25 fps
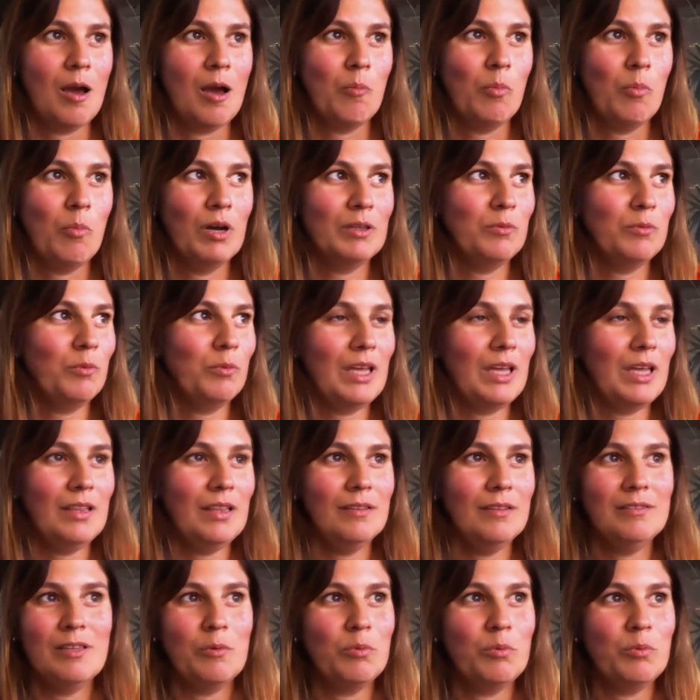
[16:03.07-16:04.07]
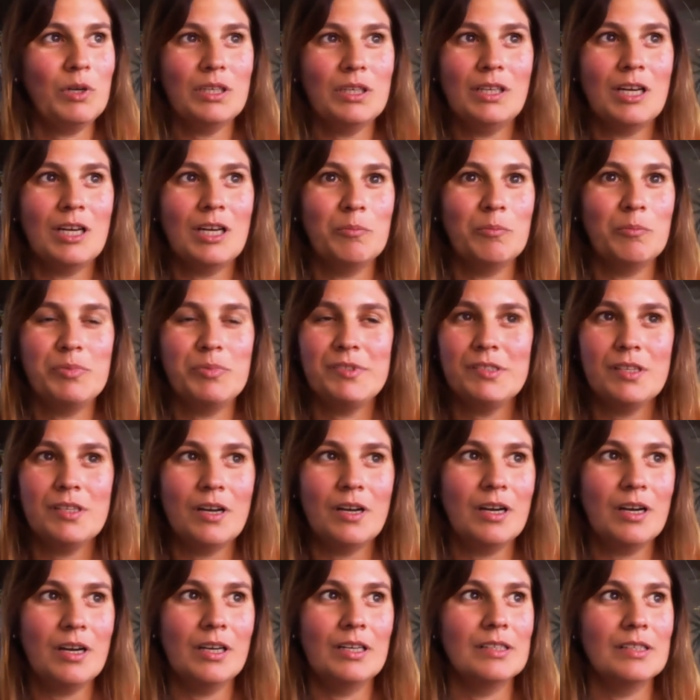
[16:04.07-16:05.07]
But when the World Cup
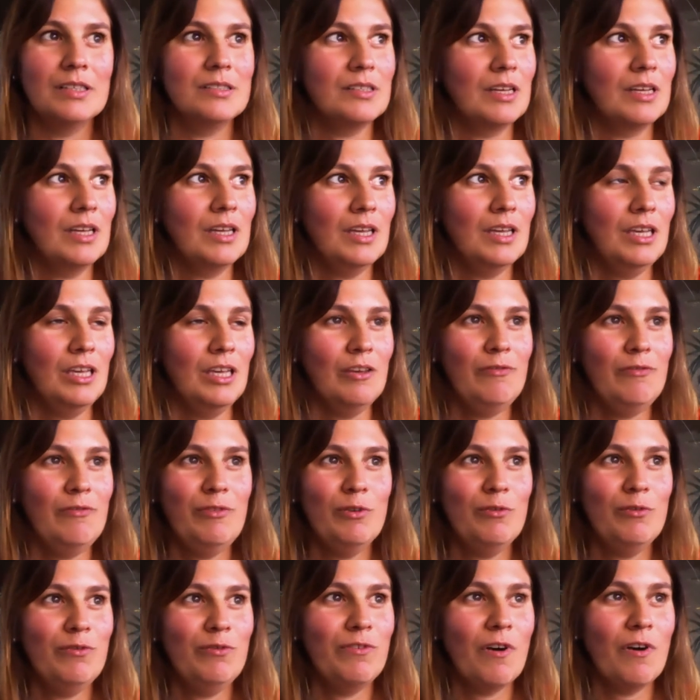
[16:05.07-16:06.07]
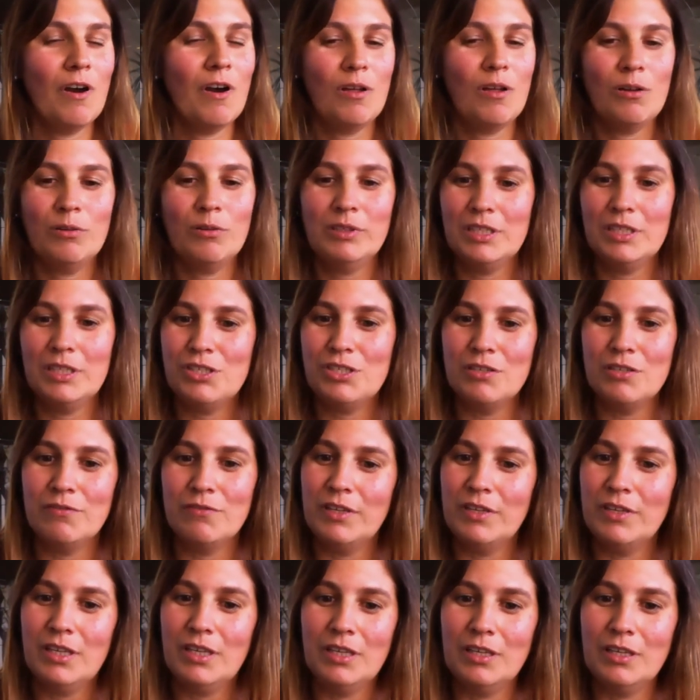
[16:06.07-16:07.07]
started, if you follow the
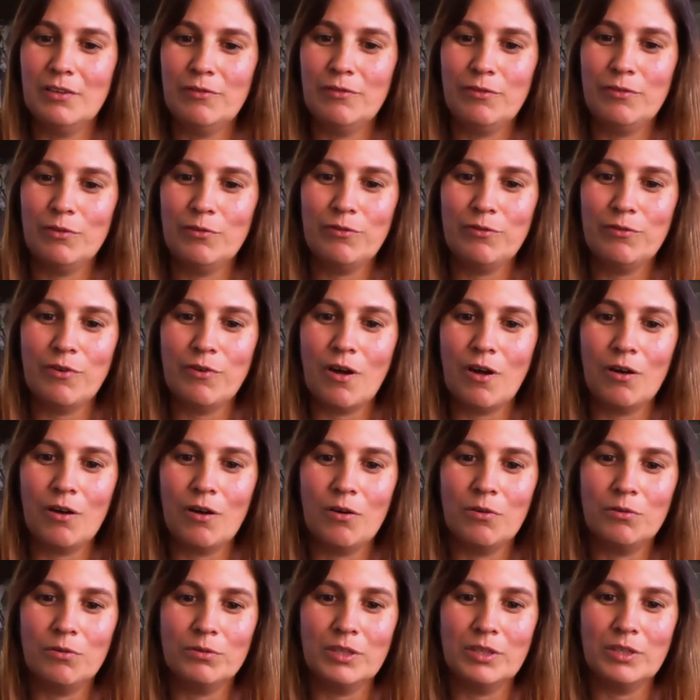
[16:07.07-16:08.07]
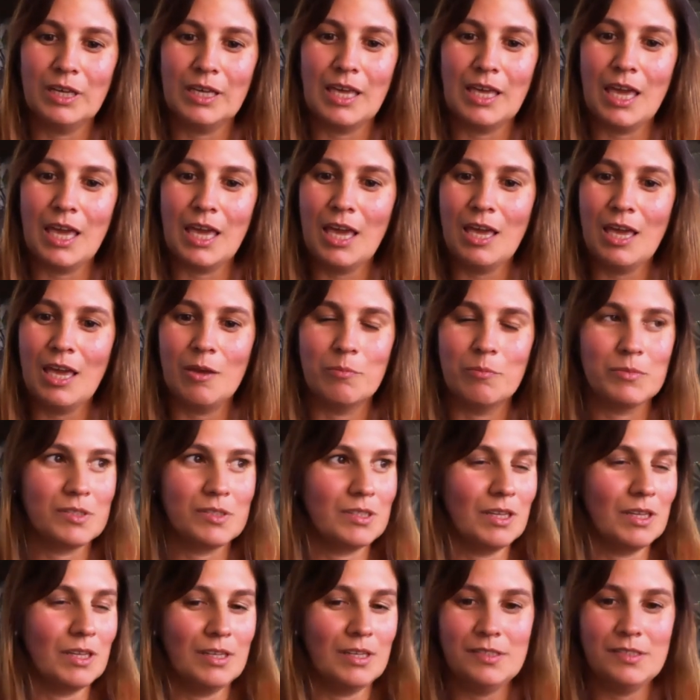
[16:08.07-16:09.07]
TV, if you follow the games,
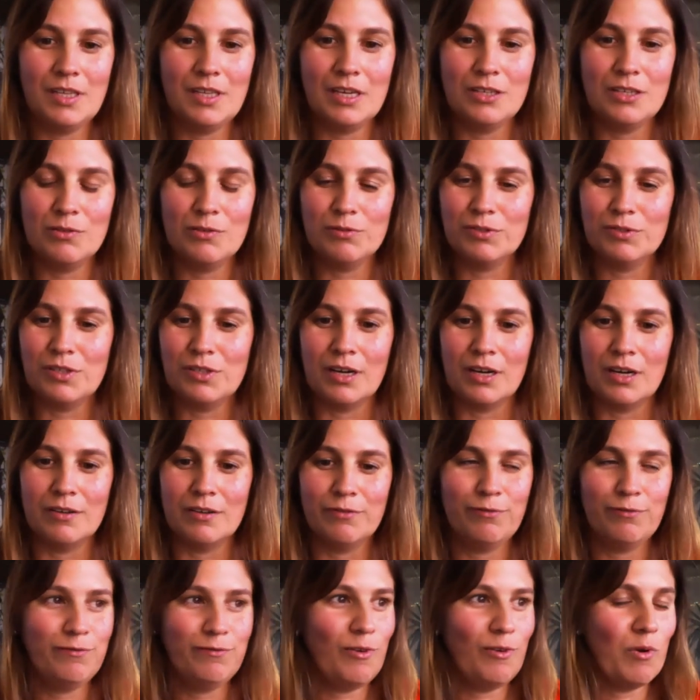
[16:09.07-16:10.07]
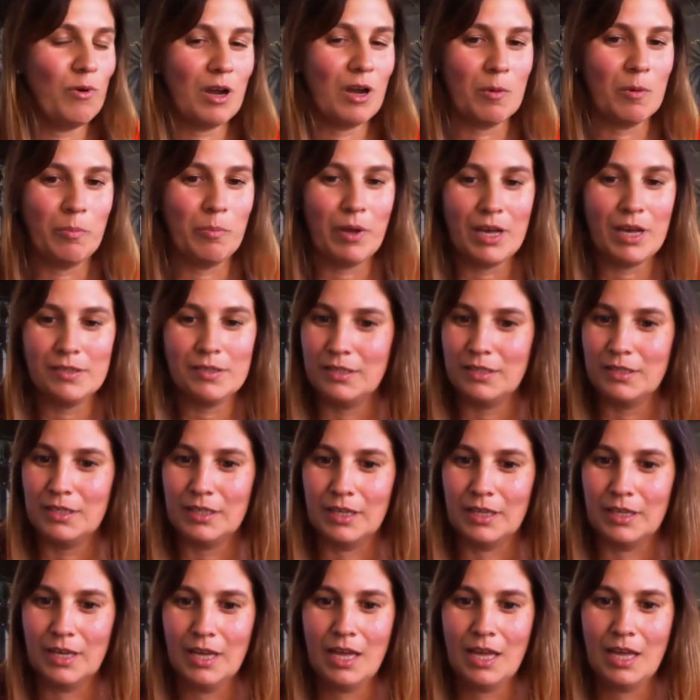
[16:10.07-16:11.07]
the stadiums are full
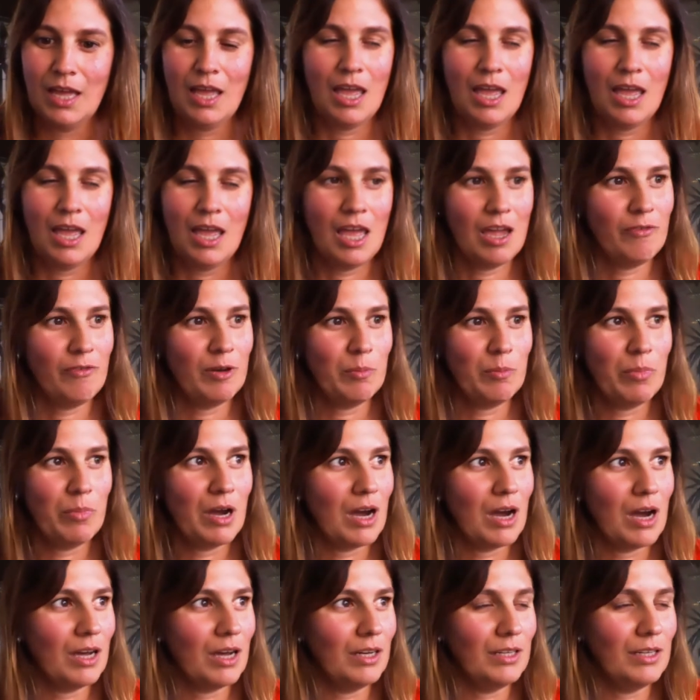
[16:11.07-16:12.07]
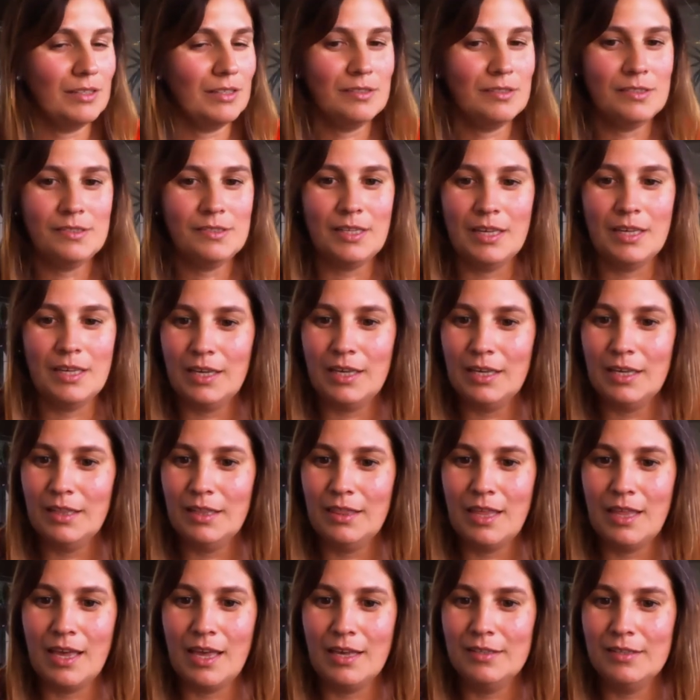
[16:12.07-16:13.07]
capacity. Everybody is singing,
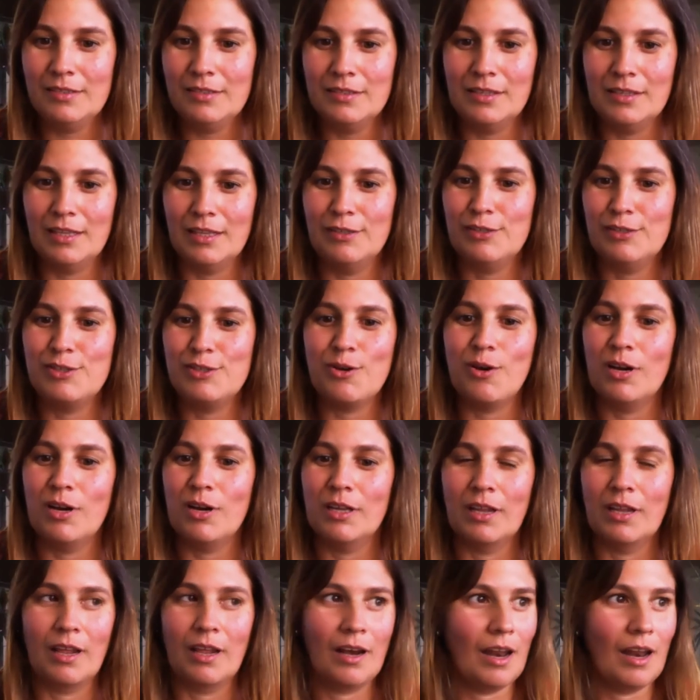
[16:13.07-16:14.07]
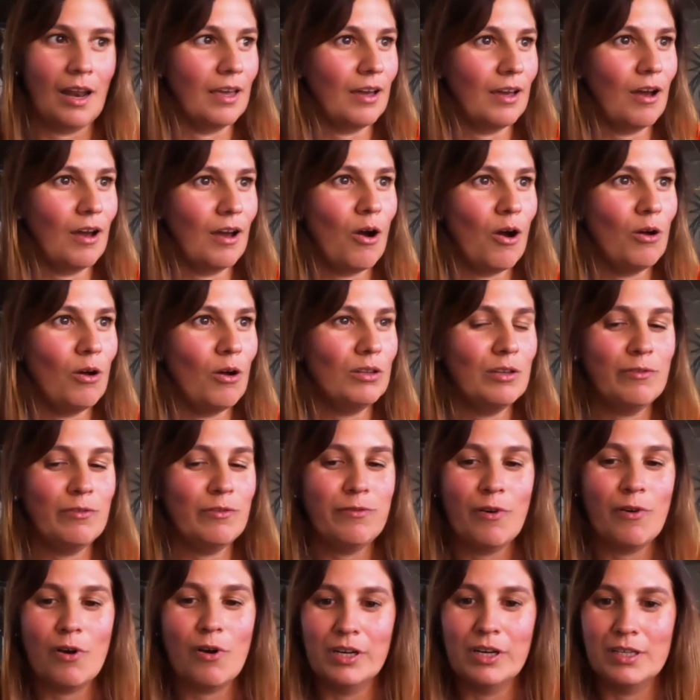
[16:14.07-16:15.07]
dancing, and enjoying, like all the
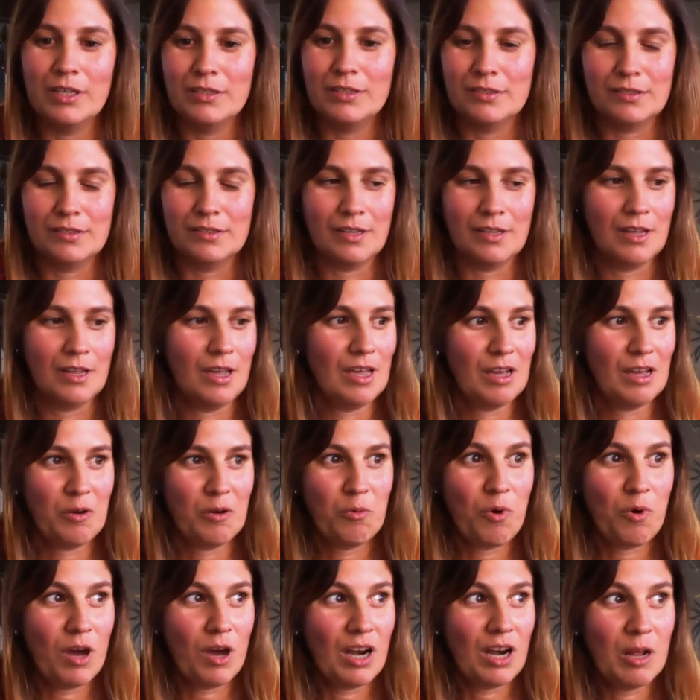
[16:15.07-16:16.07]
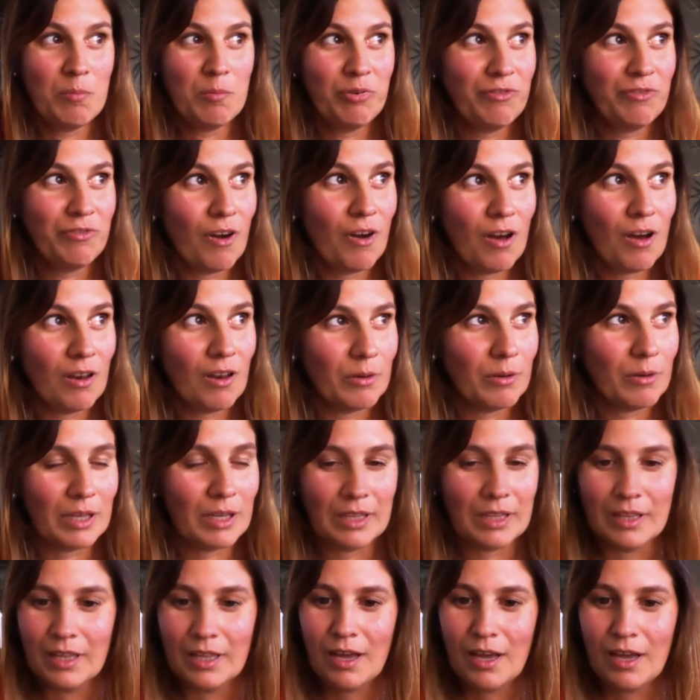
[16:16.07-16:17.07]
foreigners. What I'm
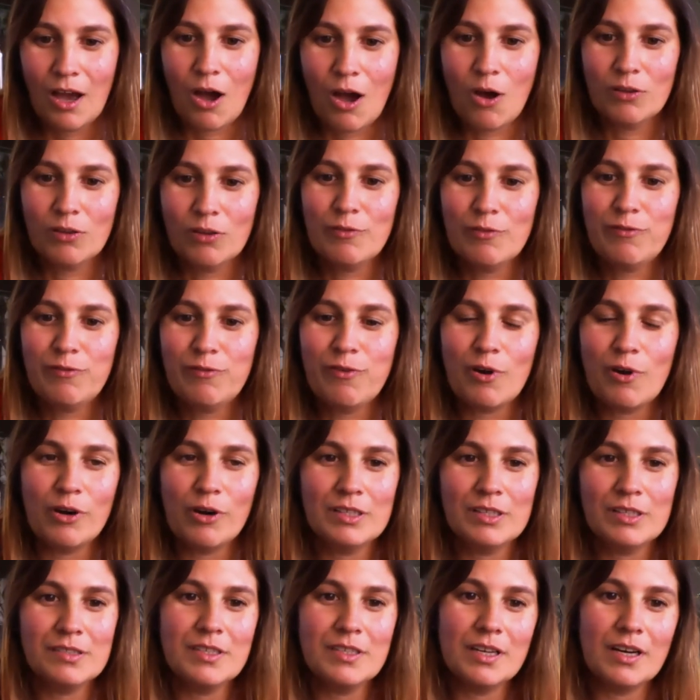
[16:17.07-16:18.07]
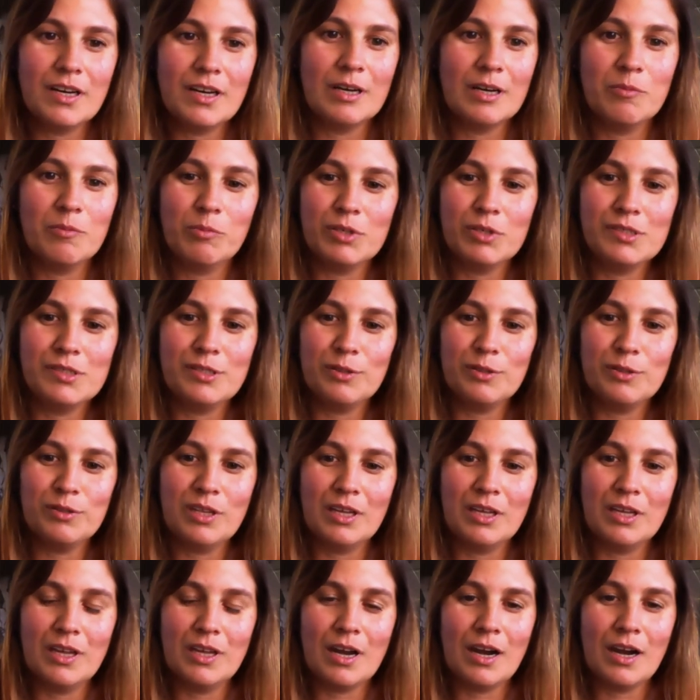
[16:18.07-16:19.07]
following, all the foreigners they are in Brazil,
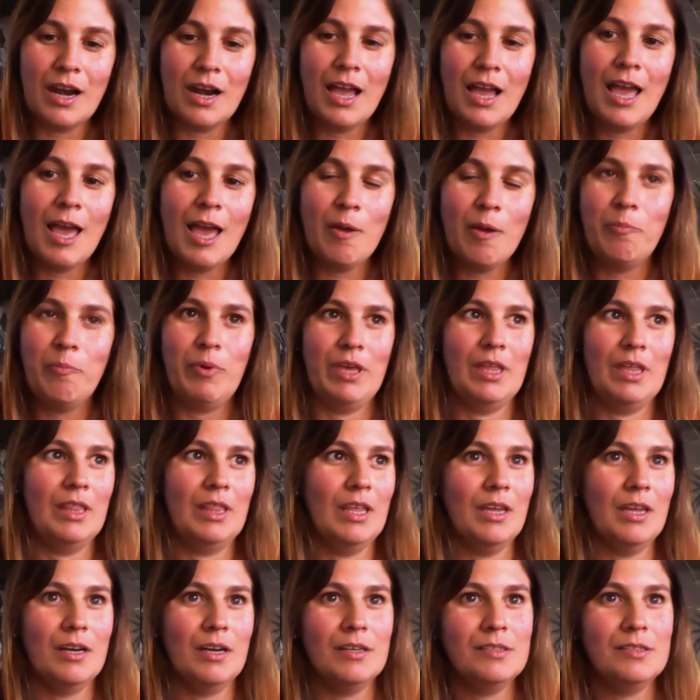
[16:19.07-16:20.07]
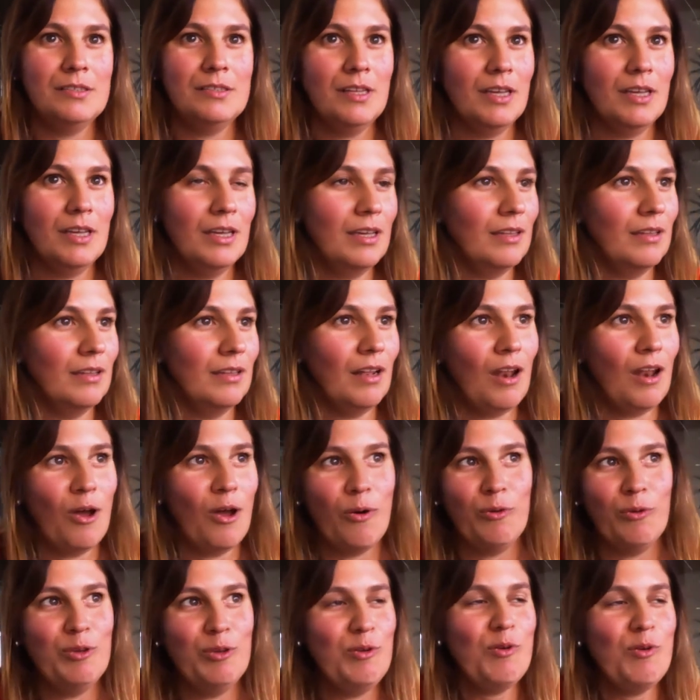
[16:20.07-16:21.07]
they are happy. They are saying,
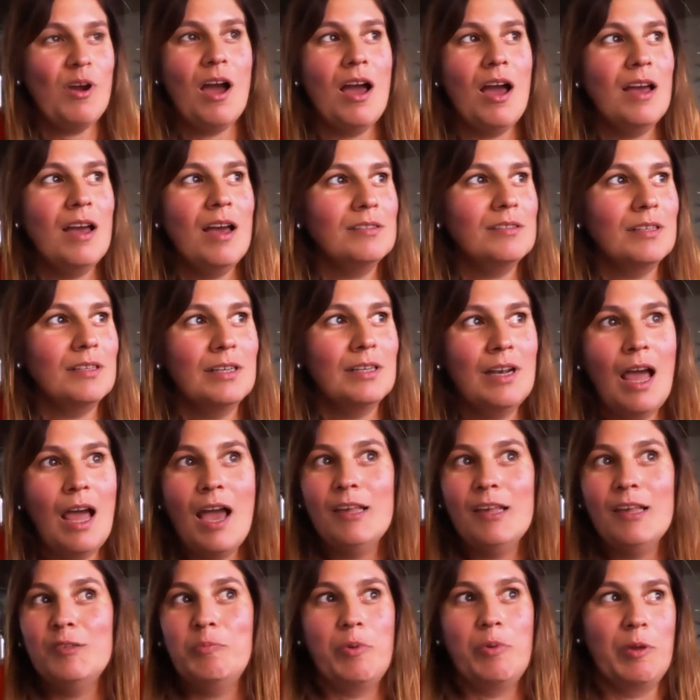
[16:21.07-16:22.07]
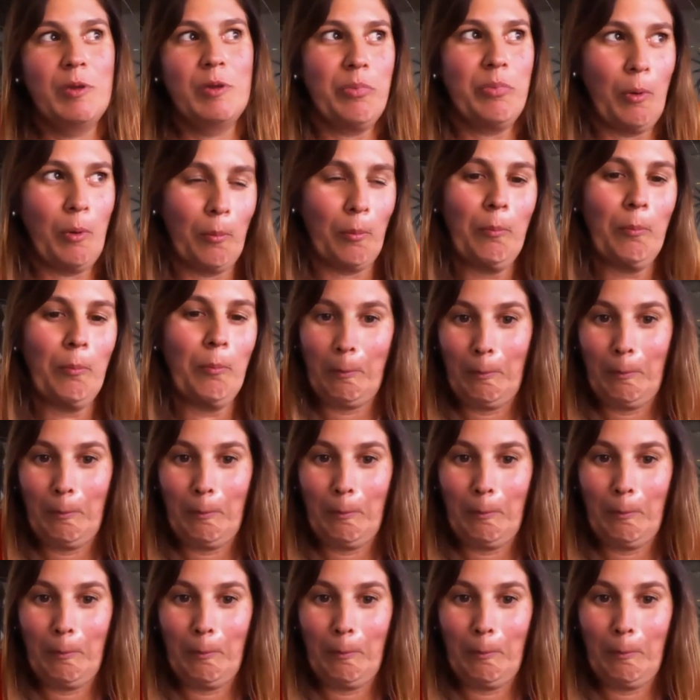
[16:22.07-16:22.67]
oh, you guys are nice people.